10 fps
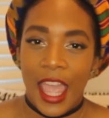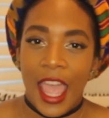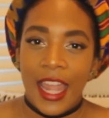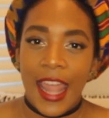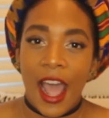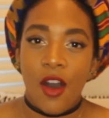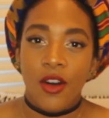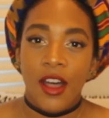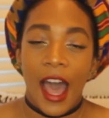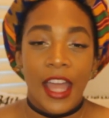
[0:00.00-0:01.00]

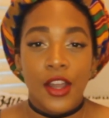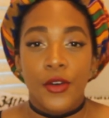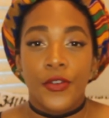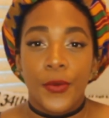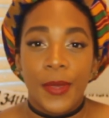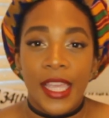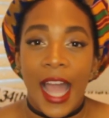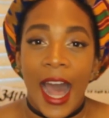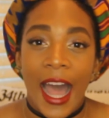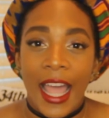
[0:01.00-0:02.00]
Now, I know for me,
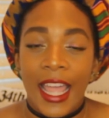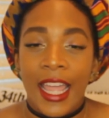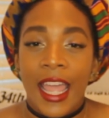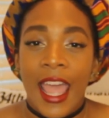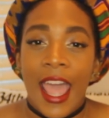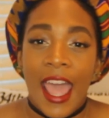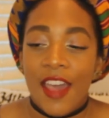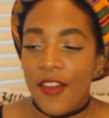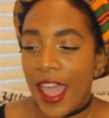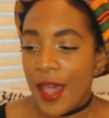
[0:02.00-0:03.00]
I
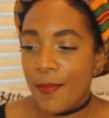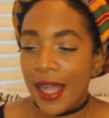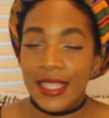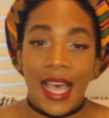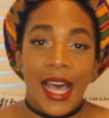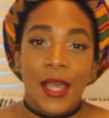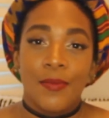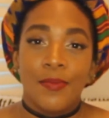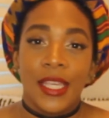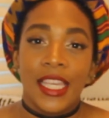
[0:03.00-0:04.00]
have had my
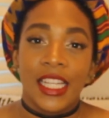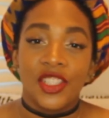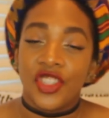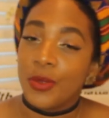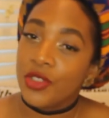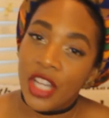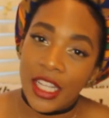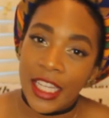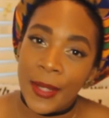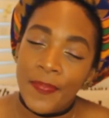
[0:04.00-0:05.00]
time being a gym
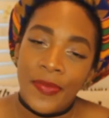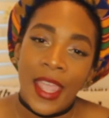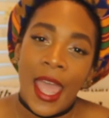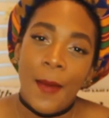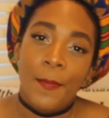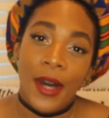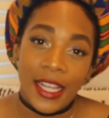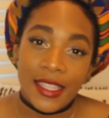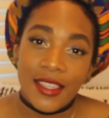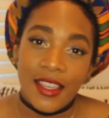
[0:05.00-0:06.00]
junkie,
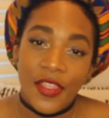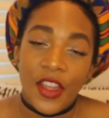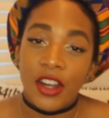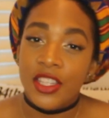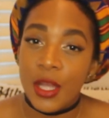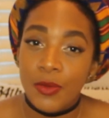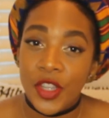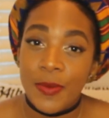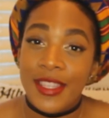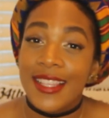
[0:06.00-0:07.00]
but there are some
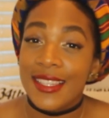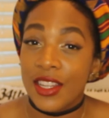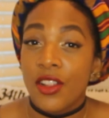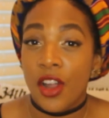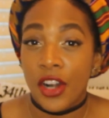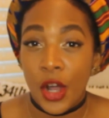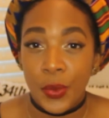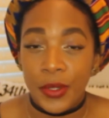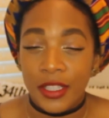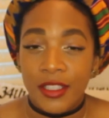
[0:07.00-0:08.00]
gyms that still aren't
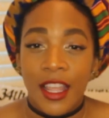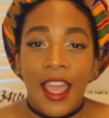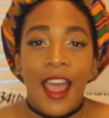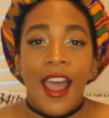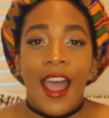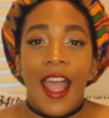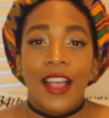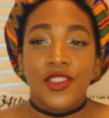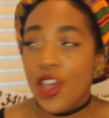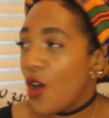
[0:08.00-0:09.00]
open.
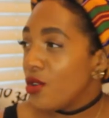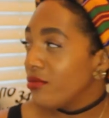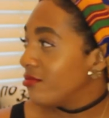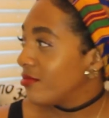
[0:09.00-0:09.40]
So